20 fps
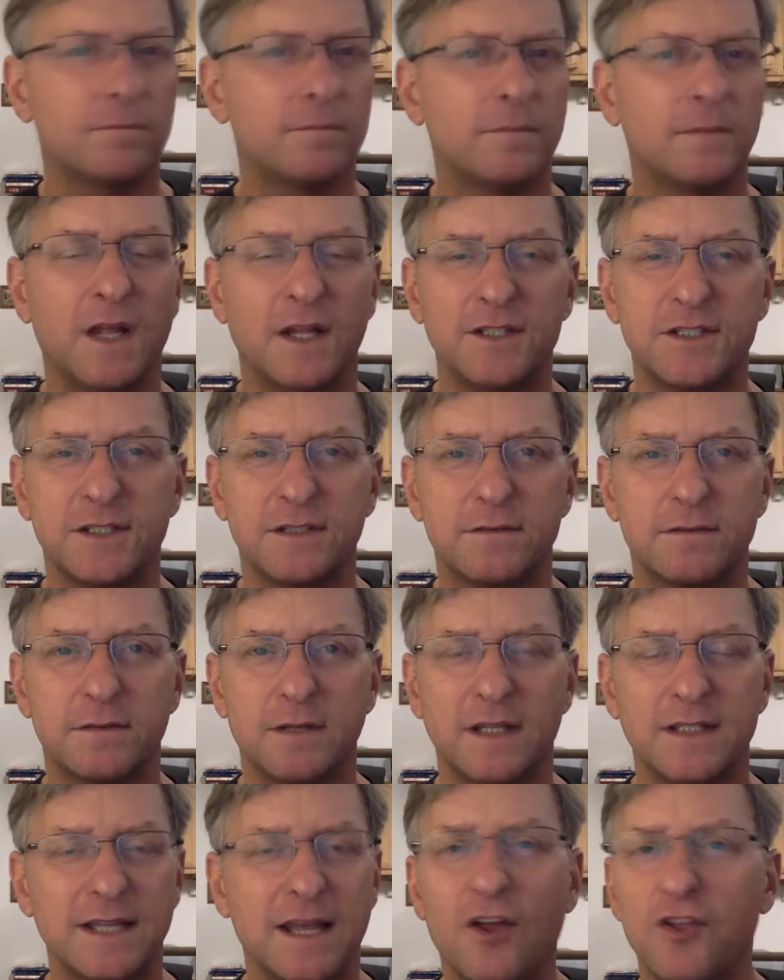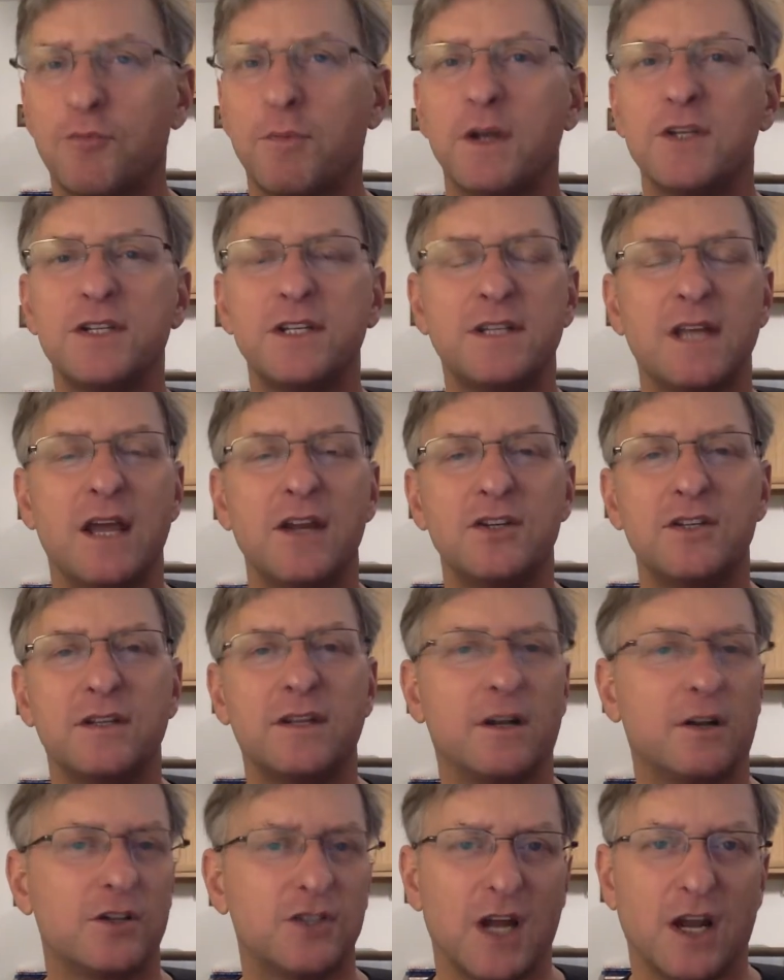It's a health presentation
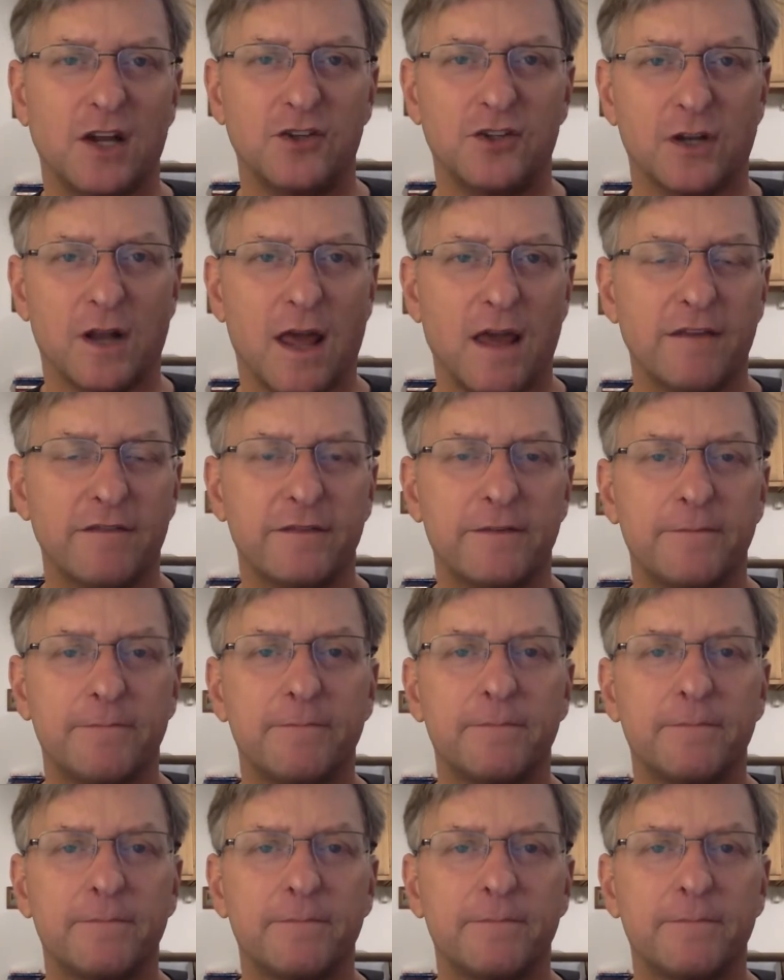that'll change your life.